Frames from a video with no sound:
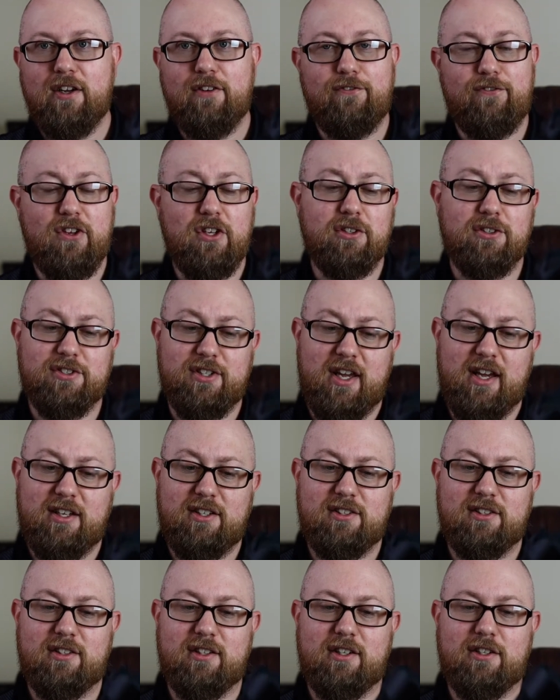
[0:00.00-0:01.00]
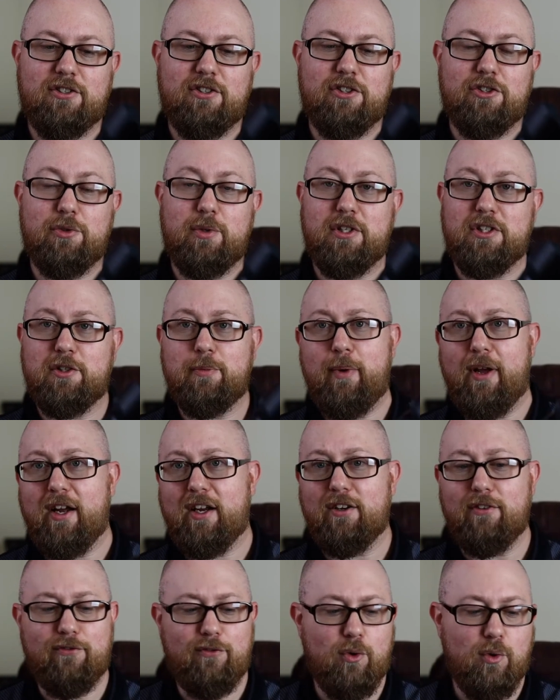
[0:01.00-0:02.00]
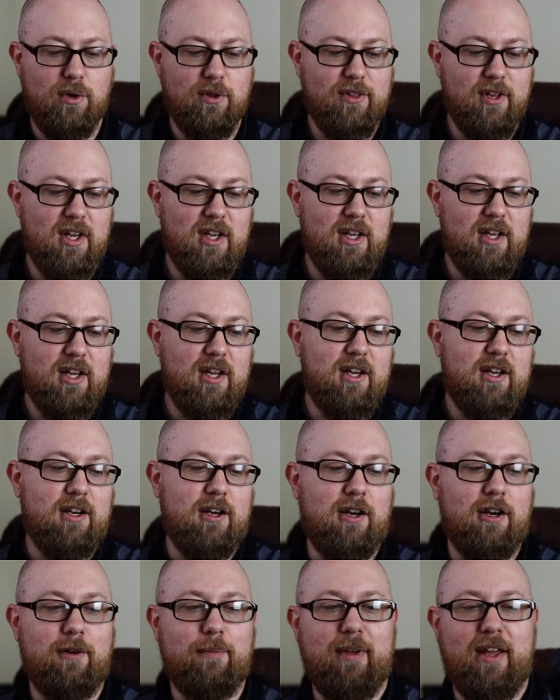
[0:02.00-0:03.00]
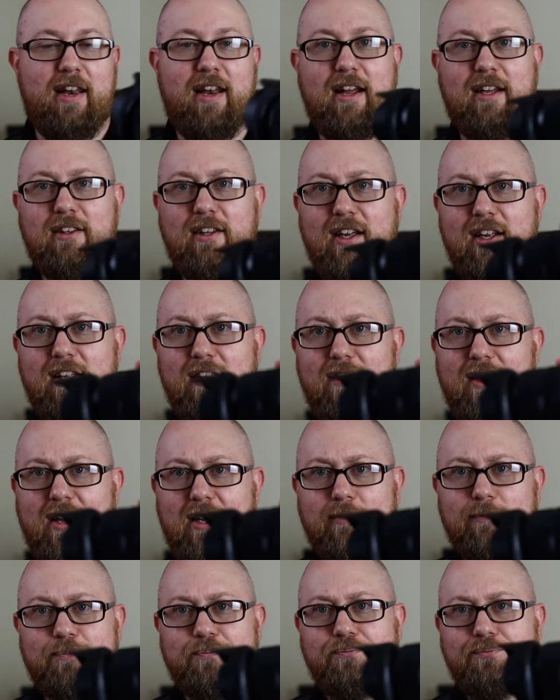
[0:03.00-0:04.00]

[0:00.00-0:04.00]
feels excellent to twist back and forth, and I like that.